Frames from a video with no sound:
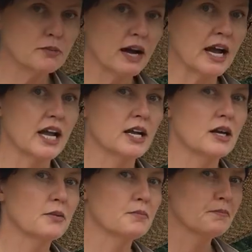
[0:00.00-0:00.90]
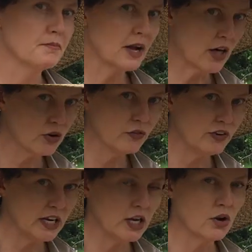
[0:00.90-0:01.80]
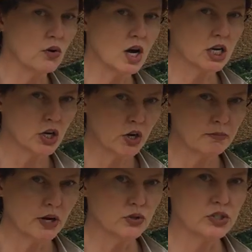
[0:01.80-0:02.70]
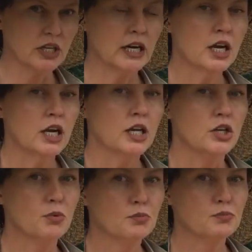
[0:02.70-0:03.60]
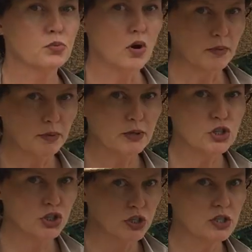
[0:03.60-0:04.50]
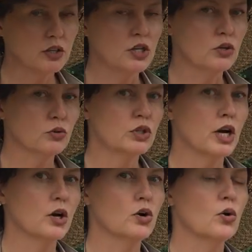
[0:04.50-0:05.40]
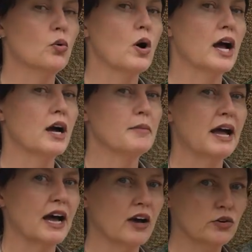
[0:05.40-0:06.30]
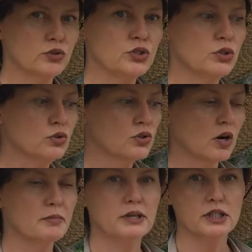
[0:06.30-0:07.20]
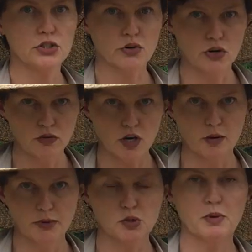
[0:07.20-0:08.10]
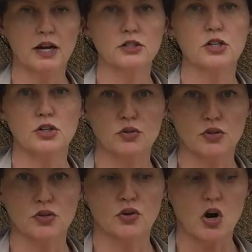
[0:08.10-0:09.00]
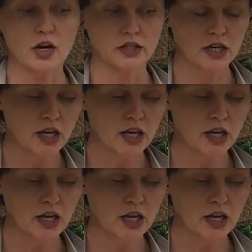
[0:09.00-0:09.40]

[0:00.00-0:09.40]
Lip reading: my other video on composting, you probably should, so that you'll know how to start building your own compost pile to use in your garden.